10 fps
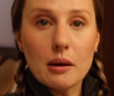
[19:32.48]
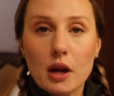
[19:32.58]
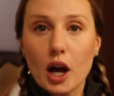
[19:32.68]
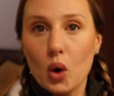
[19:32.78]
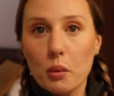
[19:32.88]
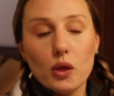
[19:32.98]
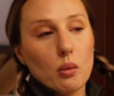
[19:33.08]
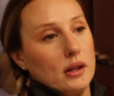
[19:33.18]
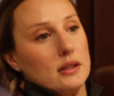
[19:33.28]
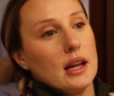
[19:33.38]
I'm not going with the
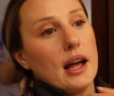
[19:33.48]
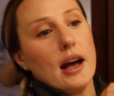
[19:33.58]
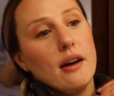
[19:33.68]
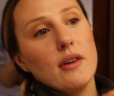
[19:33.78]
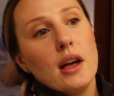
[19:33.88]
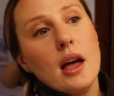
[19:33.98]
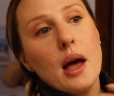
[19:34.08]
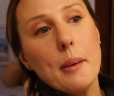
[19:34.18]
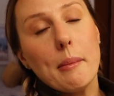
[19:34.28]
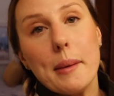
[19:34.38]
onesie. I have
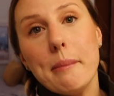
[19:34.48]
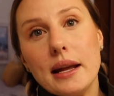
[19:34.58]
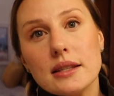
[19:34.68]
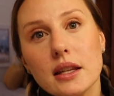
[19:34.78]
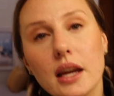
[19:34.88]
my base